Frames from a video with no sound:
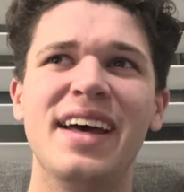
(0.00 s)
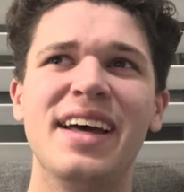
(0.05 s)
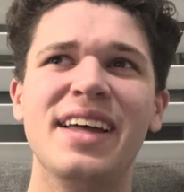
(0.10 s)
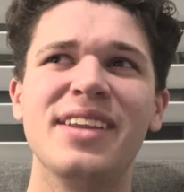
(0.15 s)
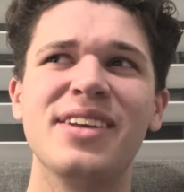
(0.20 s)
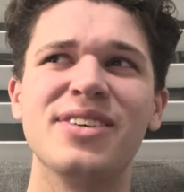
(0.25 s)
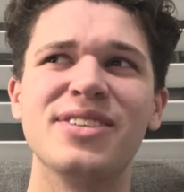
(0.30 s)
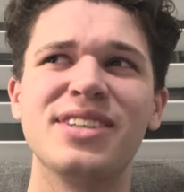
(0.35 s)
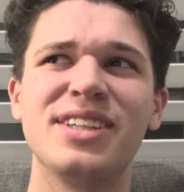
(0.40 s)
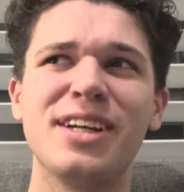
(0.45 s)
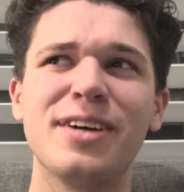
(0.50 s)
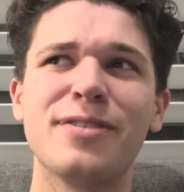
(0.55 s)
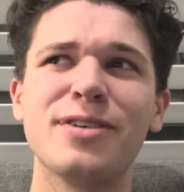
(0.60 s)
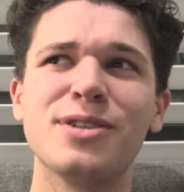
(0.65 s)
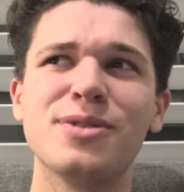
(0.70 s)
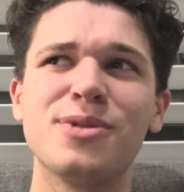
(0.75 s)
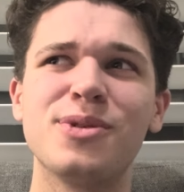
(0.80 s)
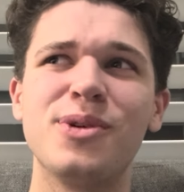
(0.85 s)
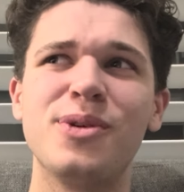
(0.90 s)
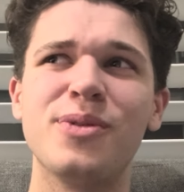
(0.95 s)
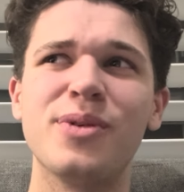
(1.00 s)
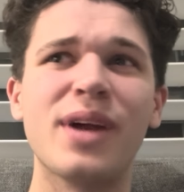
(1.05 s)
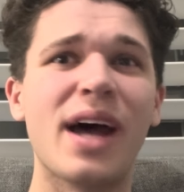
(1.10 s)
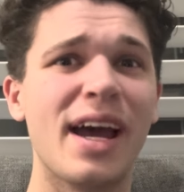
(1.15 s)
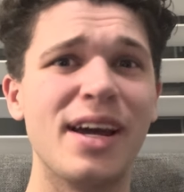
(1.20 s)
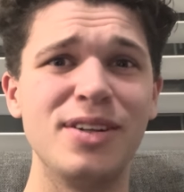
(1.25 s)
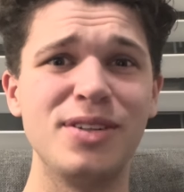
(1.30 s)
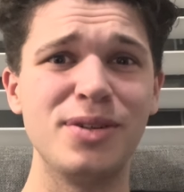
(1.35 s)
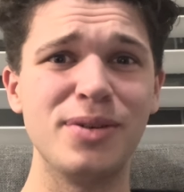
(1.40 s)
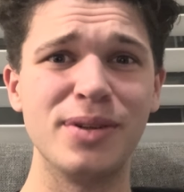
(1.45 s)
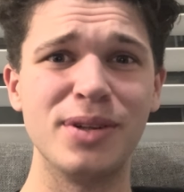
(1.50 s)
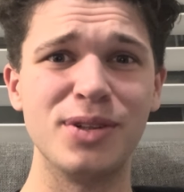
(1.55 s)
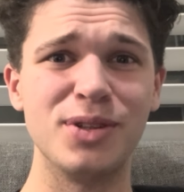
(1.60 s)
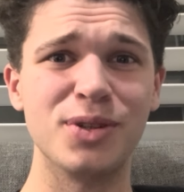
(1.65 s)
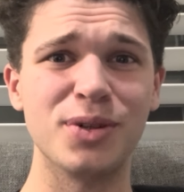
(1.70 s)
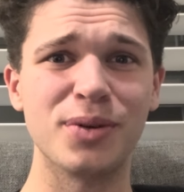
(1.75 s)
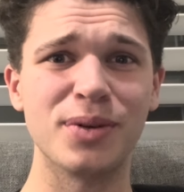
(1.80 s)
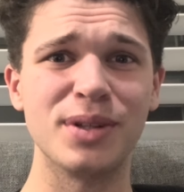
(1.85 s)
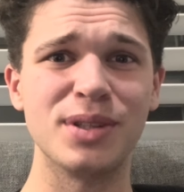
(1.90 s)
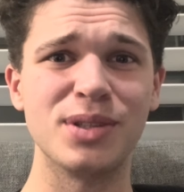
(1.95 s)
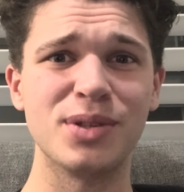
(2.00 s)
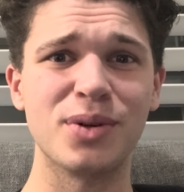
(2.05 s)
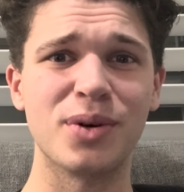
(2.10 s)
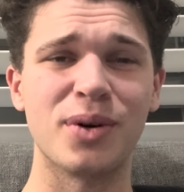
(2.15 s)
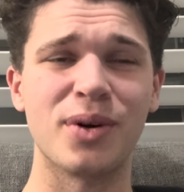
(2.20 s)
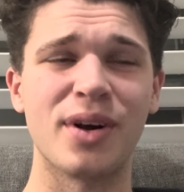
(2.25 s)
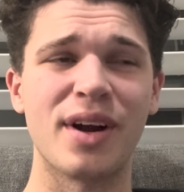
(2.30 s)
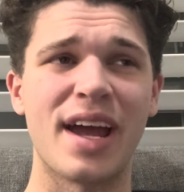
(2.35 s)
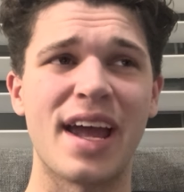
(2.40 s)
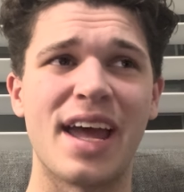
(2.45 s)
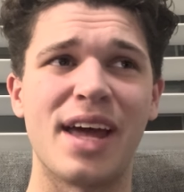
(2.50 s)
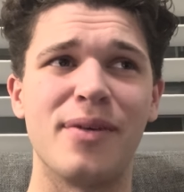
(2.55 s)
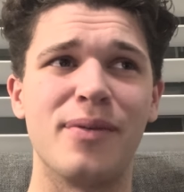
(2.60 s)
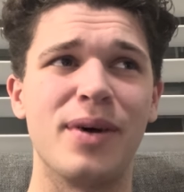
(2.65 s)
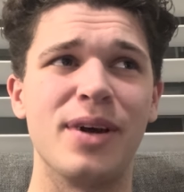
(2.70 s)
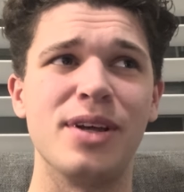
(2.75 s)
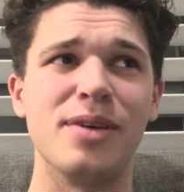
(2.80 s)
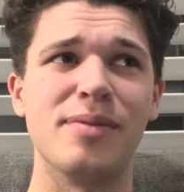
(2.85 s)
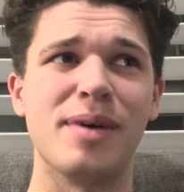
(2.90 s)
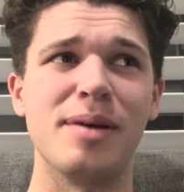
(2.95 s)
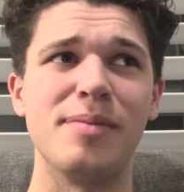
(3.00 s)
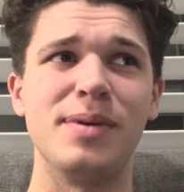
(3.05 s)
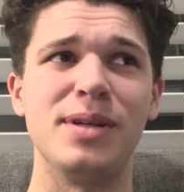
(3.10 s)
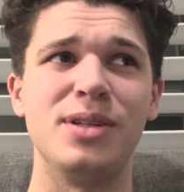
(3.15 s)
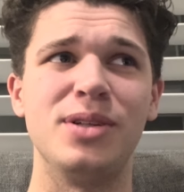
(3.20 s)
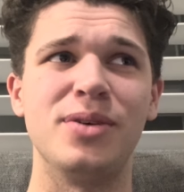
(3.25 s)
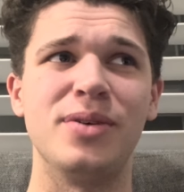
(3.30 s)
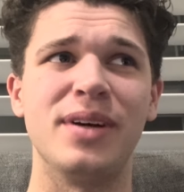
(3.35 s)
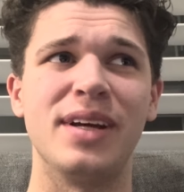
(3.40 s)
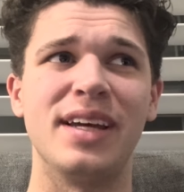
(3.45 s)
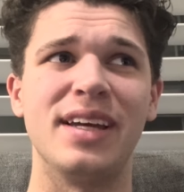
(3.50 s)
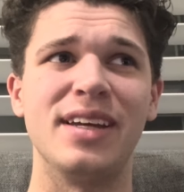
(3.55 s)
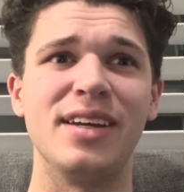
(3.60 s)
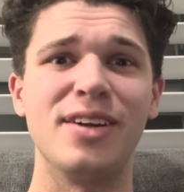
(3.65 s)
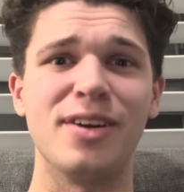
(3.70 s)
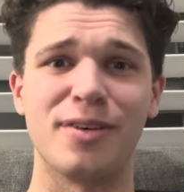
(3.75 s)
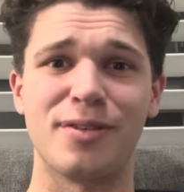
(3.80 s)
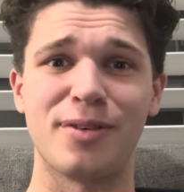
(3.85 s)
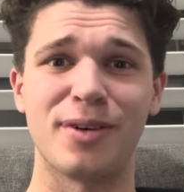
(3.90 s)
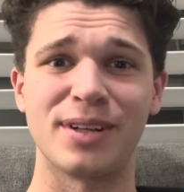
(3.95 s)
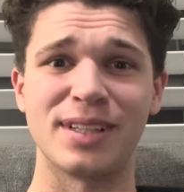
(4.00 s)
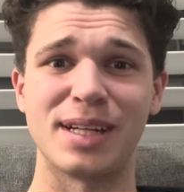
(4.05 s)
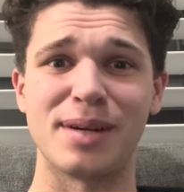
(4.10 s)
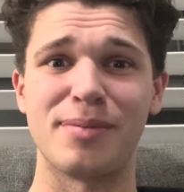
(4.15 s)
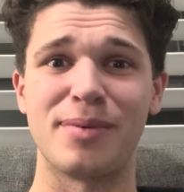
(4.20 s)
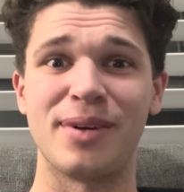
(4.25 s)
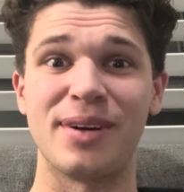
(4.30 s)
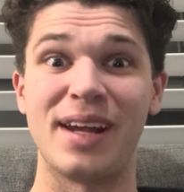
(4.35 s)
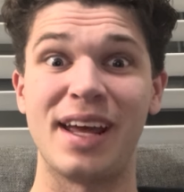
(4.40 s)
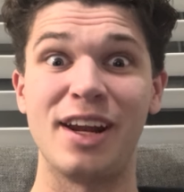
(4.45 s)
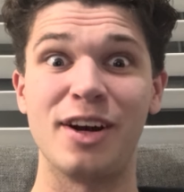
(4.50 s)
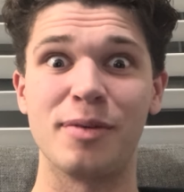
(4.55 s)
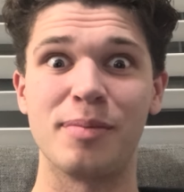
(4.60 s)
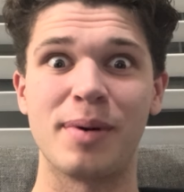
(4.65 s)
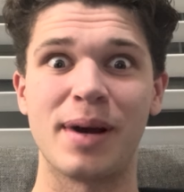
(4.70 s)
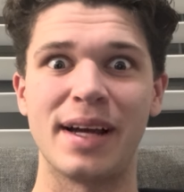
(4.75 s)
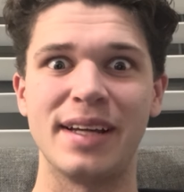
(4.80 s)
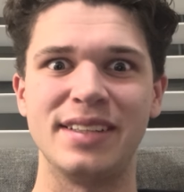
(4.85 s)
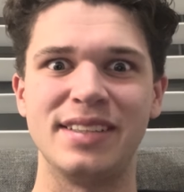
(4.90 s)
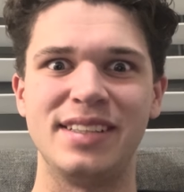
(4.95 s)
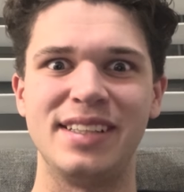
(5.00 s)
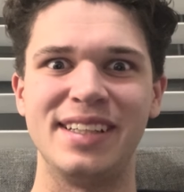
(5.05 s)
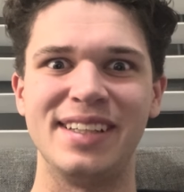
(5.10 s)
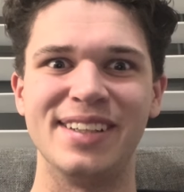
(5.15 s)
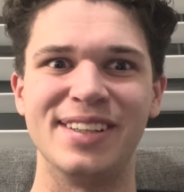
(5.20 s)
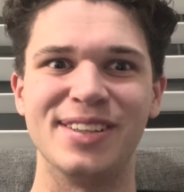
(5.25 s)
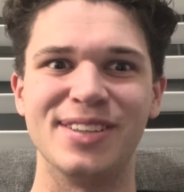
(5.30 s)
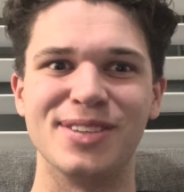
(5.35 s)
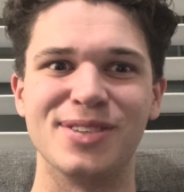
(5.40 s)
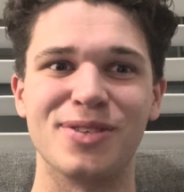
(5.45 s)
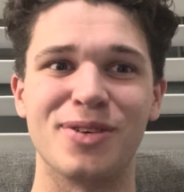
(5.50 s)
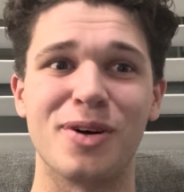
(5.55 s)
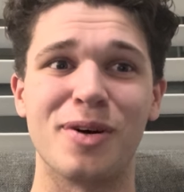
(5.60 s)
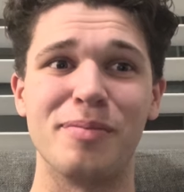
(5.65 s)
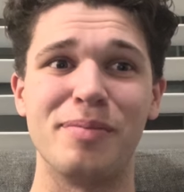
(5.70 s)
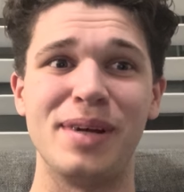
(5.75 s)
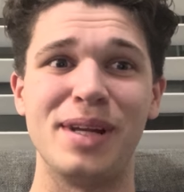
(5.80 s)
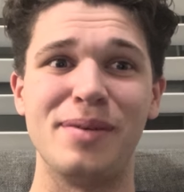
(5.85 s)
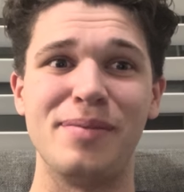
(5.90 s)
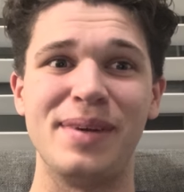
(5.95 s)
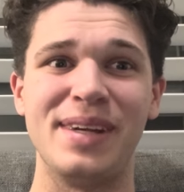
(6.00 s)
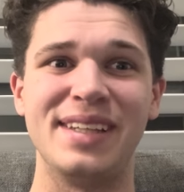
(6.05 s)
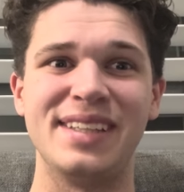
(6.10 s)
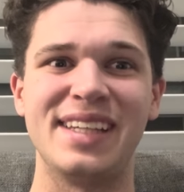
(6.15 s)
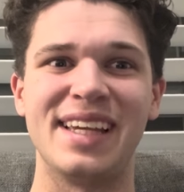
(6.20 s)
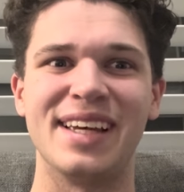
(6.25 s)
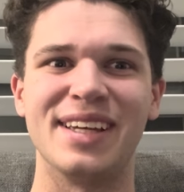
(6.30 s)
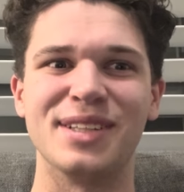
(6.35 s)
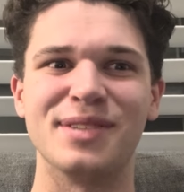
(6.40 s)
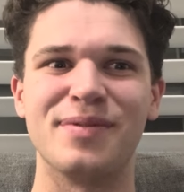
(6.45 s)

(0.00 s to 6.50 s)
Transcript: there's a difference between what I do in the jewelry store and what you might be doing, for example, on enterprise deals or B2B sales.